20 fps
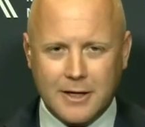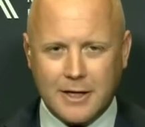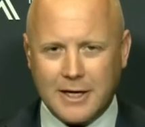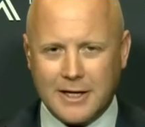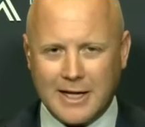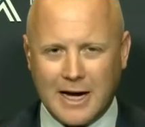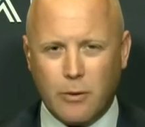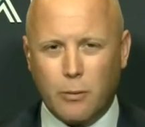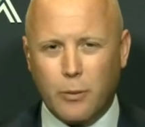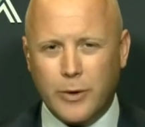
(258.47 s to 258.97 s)

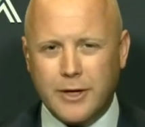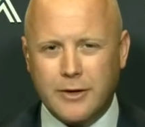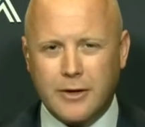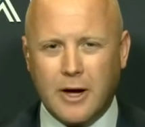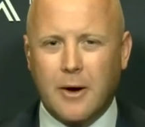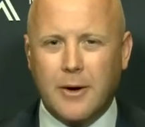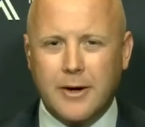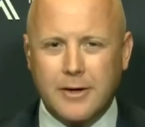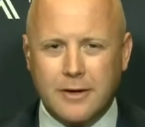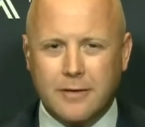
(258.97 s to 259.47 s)
in that
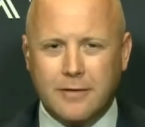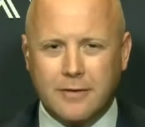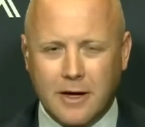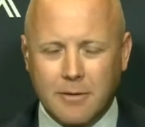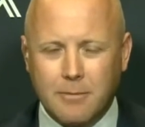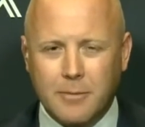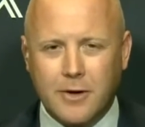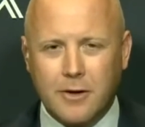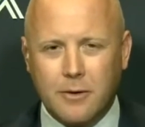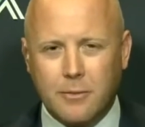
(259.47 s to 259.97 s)
window in
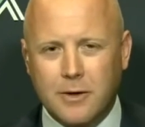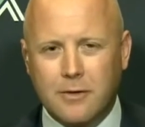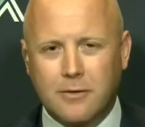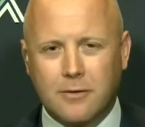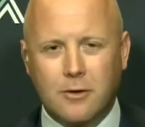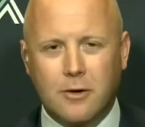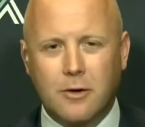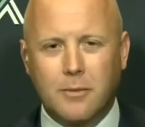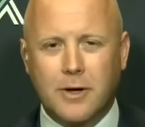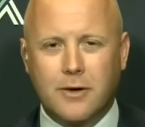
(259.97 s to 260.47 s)
December that we saw,